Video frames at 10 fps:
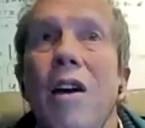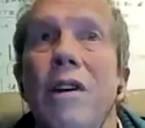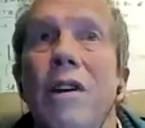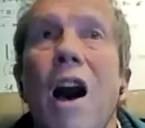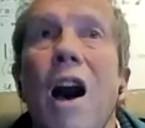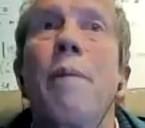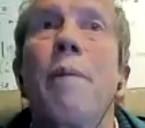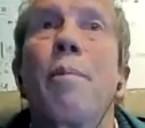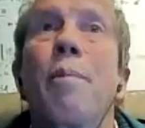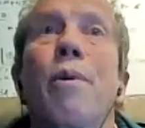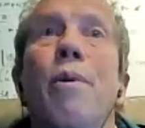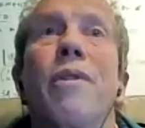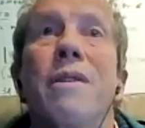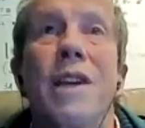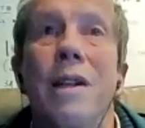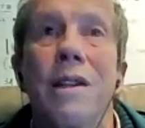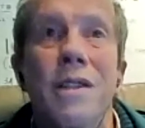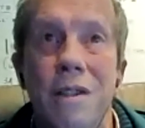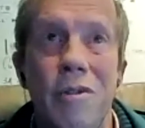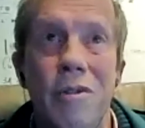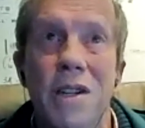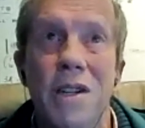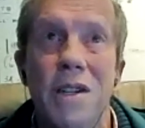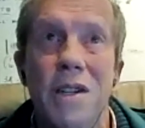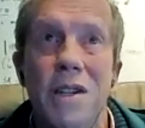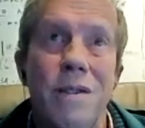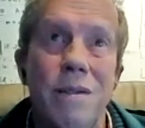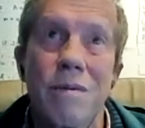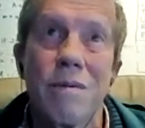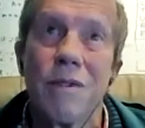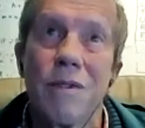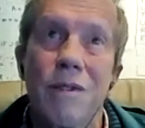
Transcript: discover other hyper-intelligent creatures who are